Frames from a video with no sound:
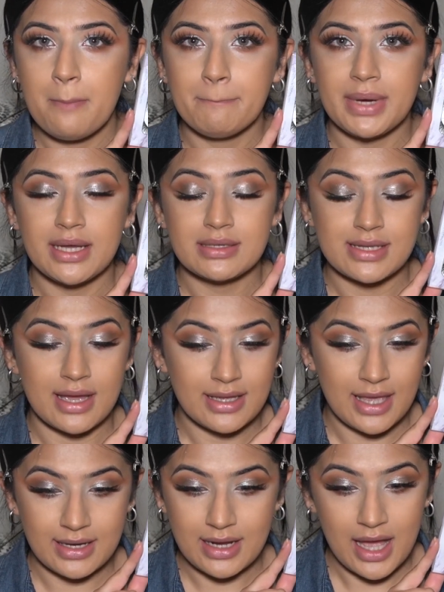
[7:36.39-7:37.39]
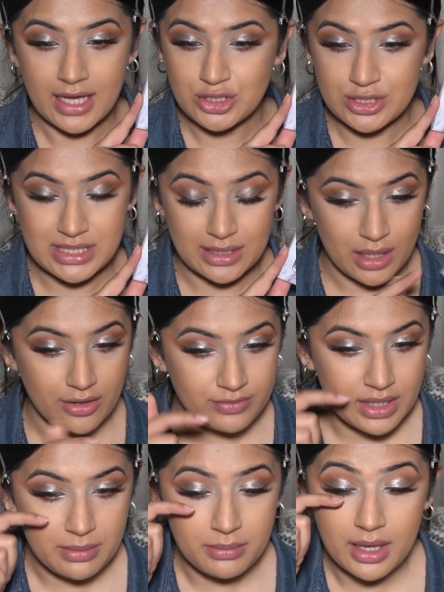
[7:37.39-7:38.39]
But again, I just love
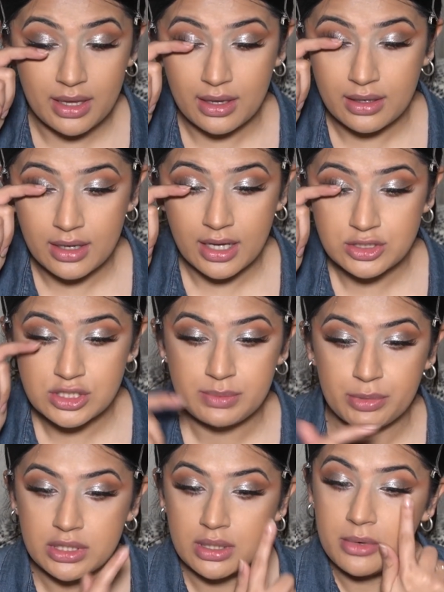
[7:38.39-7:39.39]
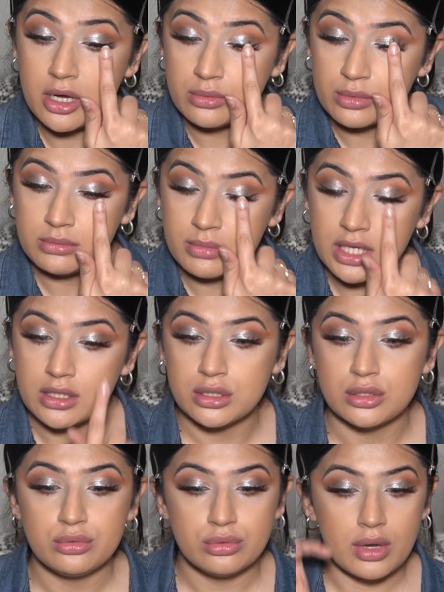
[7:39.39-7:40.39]
them, and I just put them on with my
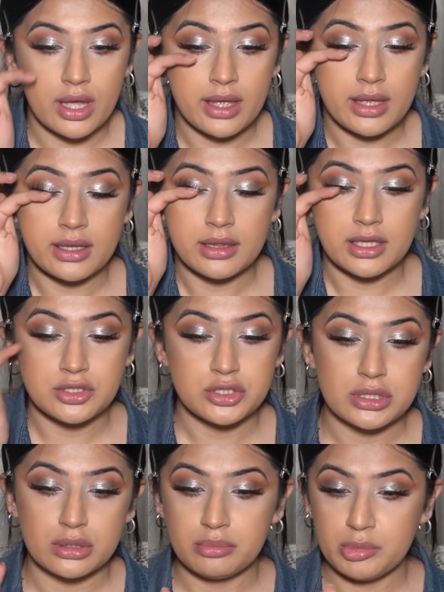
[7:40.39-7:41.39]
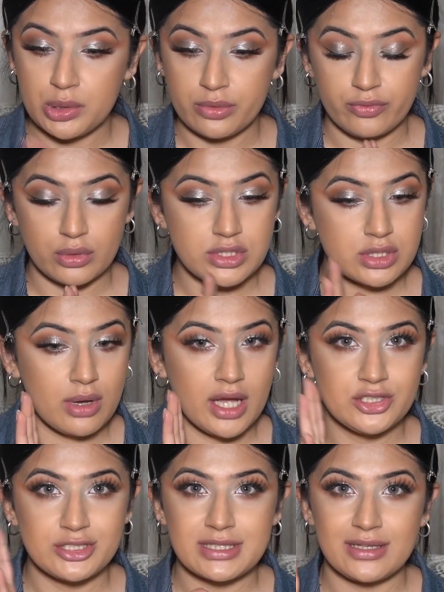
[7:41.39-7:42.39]
glue, and they just look beautiful. So I
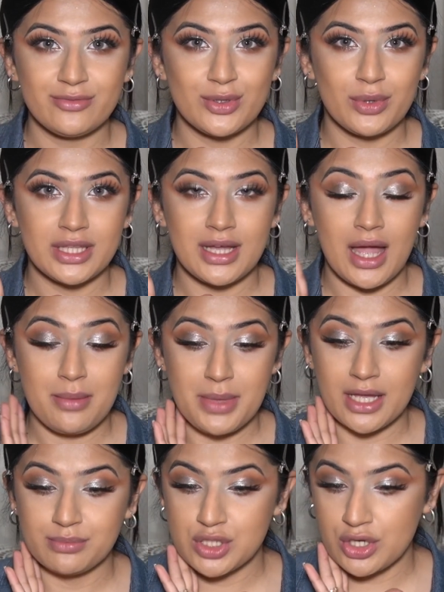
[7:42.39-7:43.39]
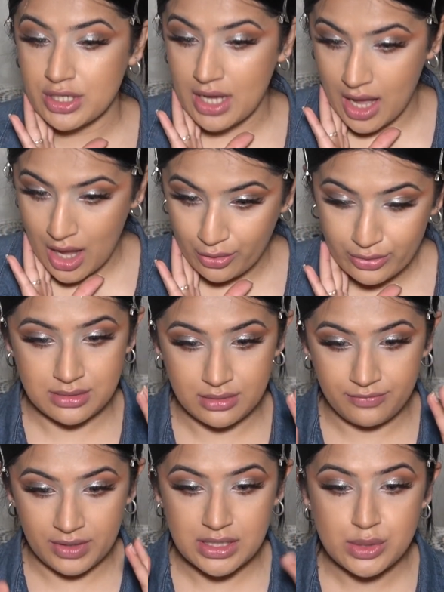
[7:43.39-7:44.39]
just love the way the eye makeup turned out. To the
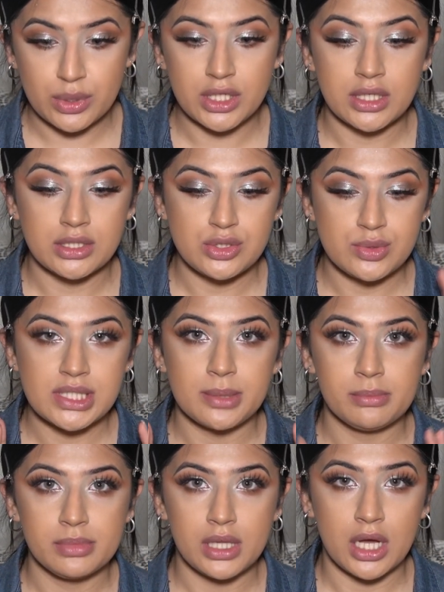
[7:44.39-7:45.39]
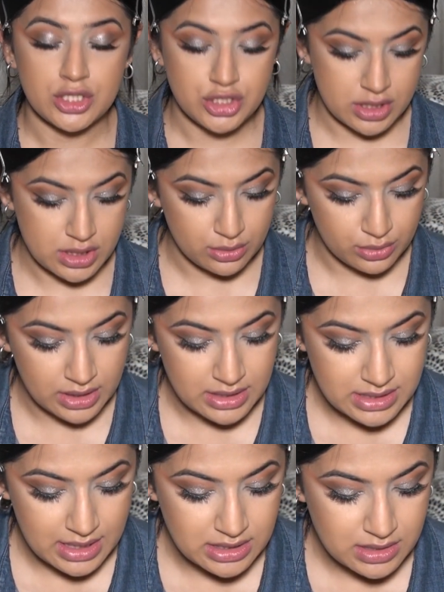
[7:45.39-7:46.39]
face, we're gonna do some blush. So they
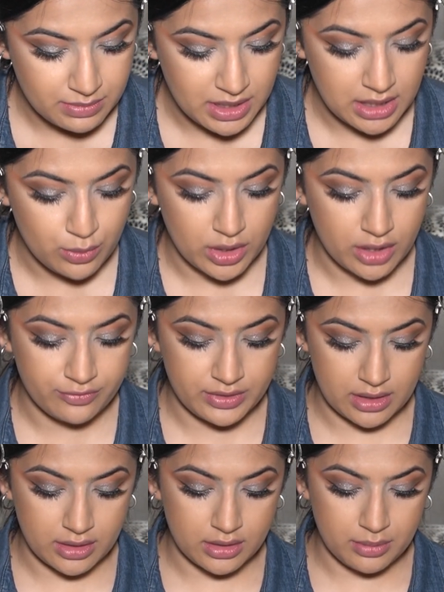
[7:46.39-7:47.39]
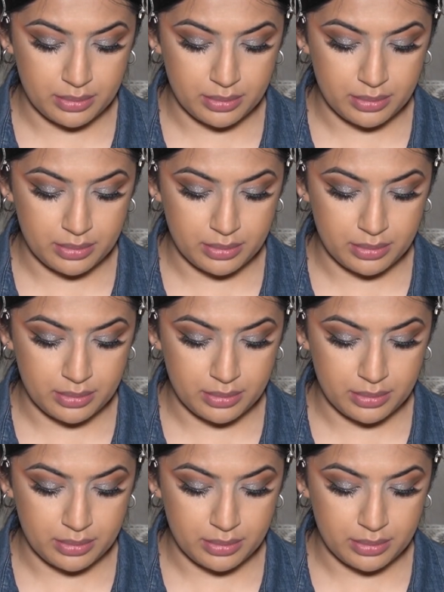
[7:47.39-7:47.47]
sent me one of their